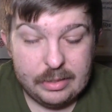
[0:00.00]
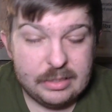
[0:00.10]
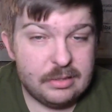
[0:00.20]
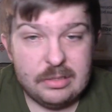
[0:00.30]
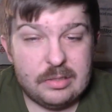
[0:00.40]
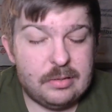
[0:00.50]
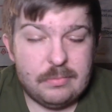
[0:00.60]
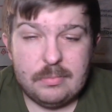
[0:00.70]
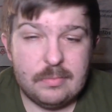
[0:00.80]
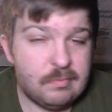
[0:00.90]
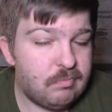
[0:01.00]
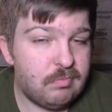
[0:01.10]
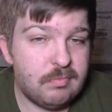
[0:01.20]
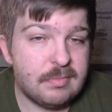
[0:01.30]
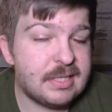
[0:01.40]
Let's just
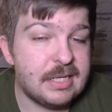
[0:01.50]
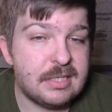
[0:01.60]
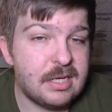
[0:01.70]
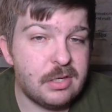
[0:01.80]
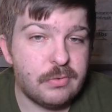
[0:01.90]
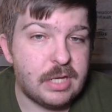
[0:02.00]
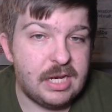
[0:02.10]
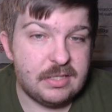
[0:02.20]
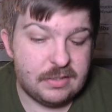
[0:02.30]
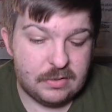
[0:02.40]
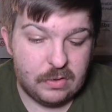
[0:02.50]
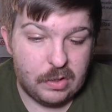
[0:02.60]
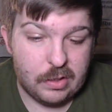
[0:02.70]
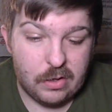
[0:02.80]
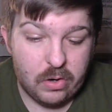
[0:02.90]
continue Kansas
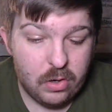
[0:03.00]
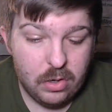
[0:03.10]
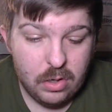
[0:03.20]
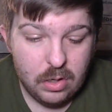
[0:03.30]
talk here.